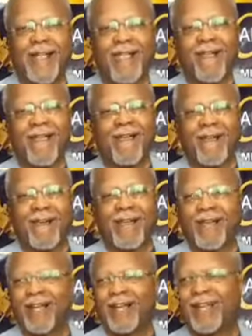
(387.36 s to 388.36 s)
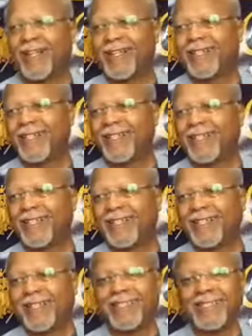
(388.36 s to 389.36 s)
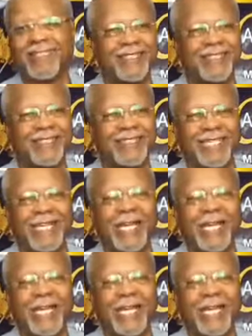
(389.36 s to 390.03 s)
No words are spoken by the person on screen.